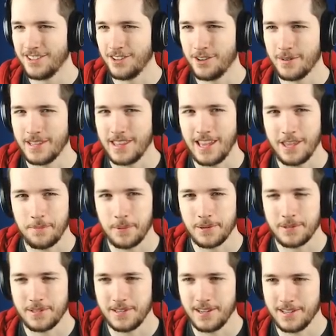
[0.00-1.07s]
don't know where the eighth
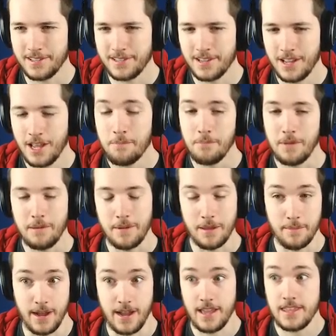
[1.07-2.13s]
person is. Maybe,
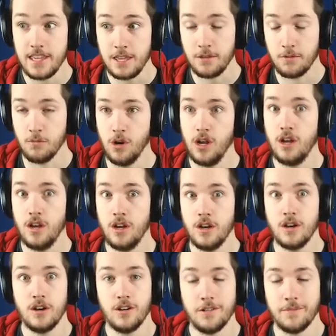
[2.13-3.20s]
am I the eighth?
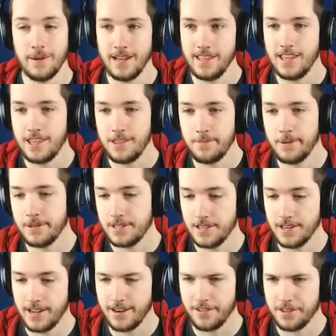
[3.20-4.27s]
Whoa, am I the eighth
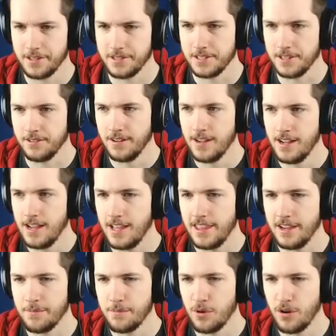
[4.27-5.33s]
person? I don't think so. I
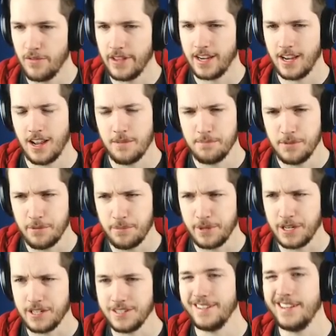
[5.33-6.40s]
think I'm more of like an
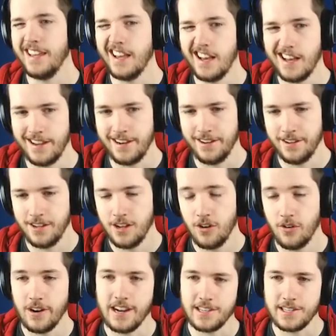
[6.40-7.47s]
omnipotent god.
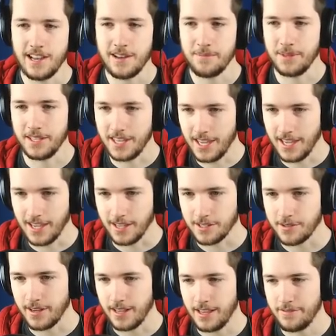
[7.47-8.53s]
Or I guess I am the king,
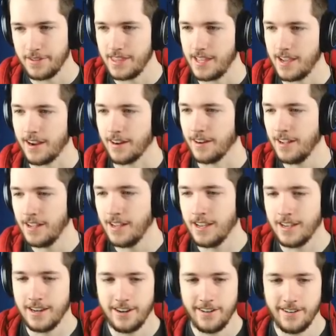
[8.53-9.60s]
so I live in there.
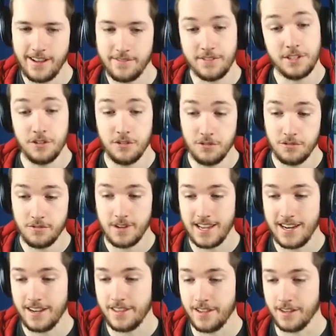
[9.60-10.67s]
And I don't have to do
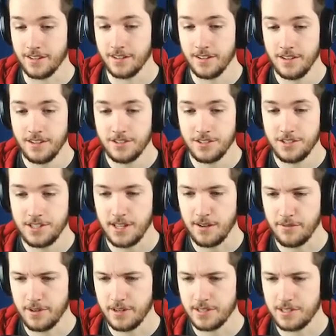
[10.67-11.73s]
anything. Just tell
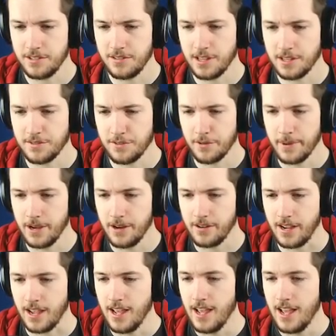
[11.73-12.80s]
everyone else to do things for me.
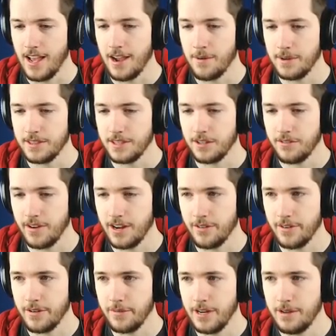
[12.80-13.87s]
Okay, I want the
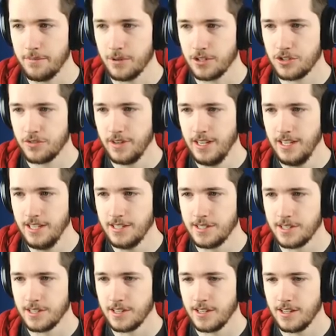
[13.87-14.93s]
granary. We need more
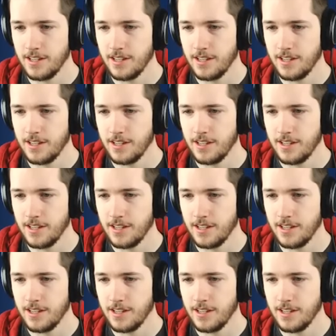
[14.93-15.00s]
trees.